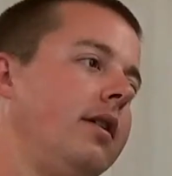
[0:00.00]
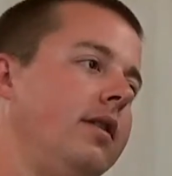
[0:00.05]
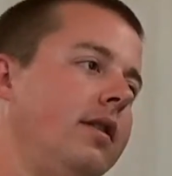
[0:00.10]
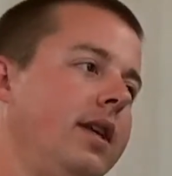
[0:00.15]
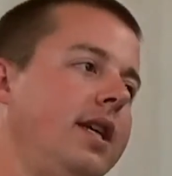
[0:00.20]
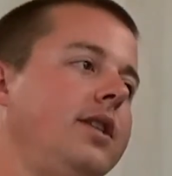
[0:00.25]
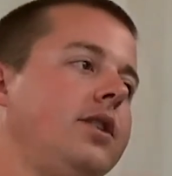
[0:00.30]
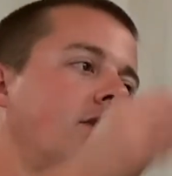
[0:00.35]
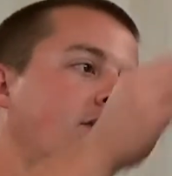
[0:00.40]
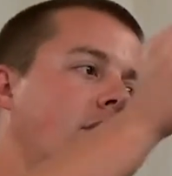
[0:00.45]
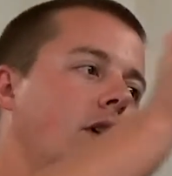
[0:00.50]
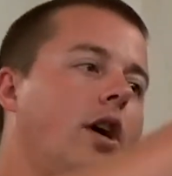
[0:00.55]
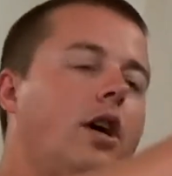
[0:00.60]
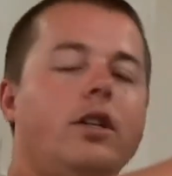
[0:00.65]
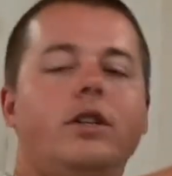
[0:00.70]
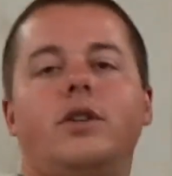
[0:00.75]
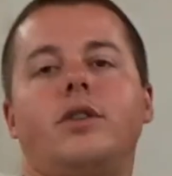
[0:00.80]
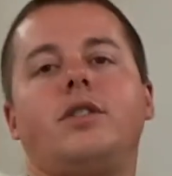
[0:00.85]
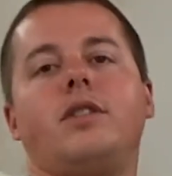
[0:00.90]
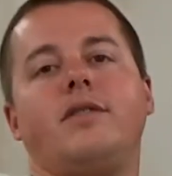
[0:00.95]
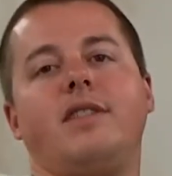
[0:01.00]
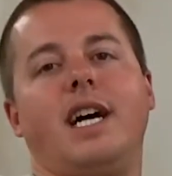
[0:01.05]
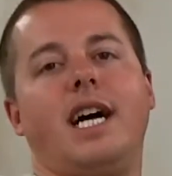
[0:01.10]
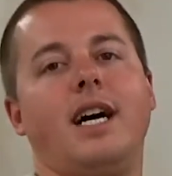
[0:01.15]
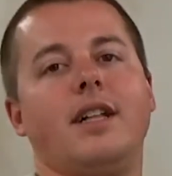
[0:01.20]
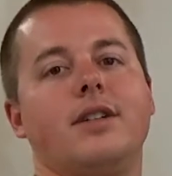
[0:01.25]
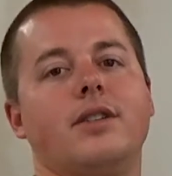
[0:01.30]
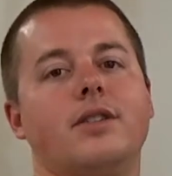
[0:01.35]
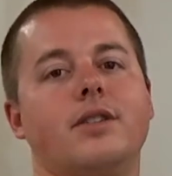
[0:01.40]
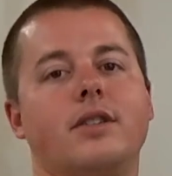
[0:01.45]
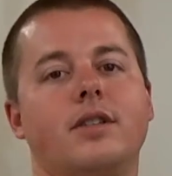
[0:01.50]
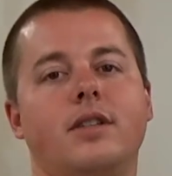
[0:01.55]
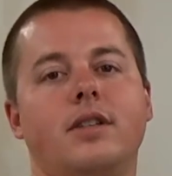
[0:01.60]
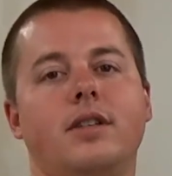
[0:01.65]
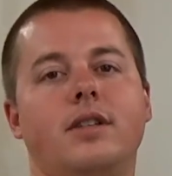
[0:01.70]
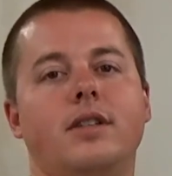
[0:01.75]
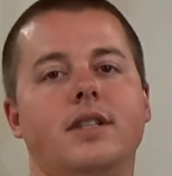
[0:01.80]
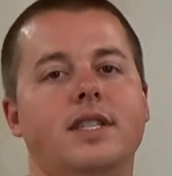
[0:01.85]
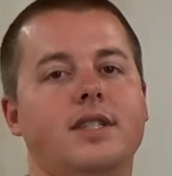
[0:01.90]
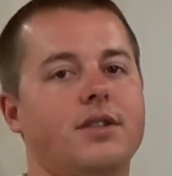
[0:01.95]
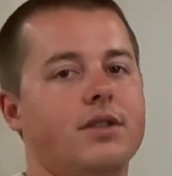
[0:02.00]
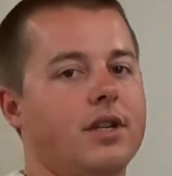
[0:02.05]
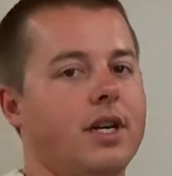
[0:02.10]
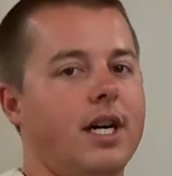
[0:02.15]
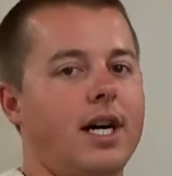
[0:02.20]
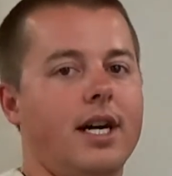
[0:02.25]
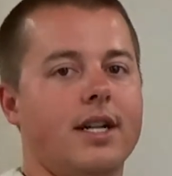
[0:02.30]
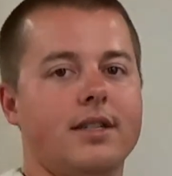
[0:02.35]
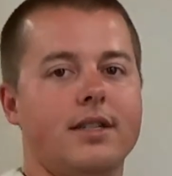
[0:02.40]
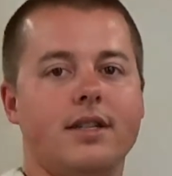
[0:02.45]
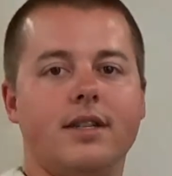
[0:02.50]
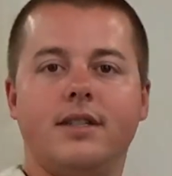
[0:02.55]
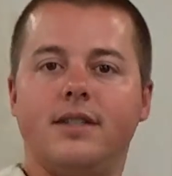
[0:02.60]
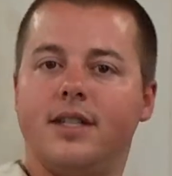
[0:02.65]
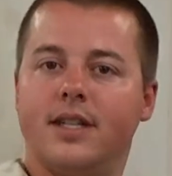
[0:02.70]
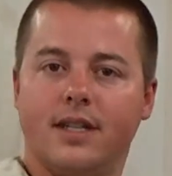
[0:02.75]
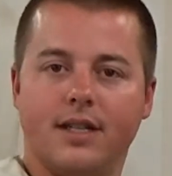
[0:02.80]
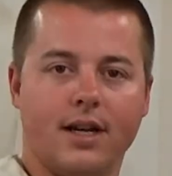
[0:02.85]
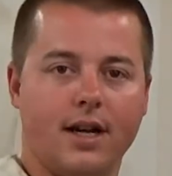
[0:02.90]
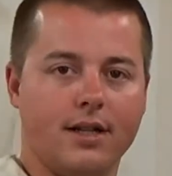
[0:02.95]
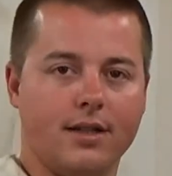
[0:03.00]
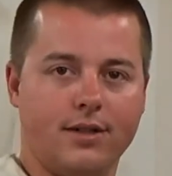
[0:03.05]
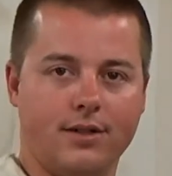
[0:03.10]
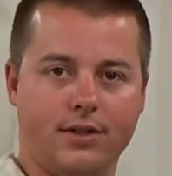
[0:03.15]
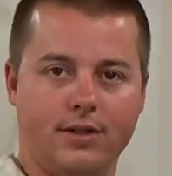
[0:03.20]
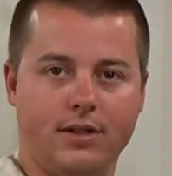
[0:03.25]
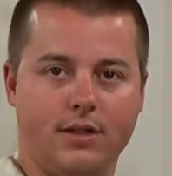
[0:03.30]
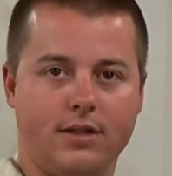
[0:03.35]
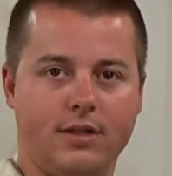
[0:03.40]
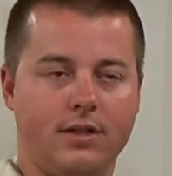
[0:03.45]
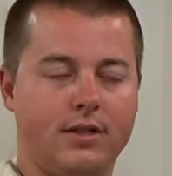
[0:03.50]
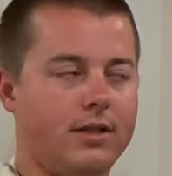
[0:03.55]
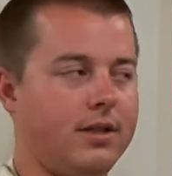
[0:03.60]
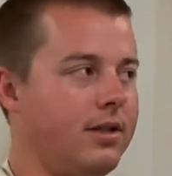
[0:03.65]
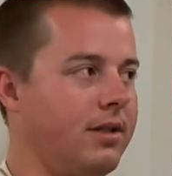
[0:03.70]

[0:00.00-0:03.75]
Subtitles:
These are hundreds of dollars. These are not $10.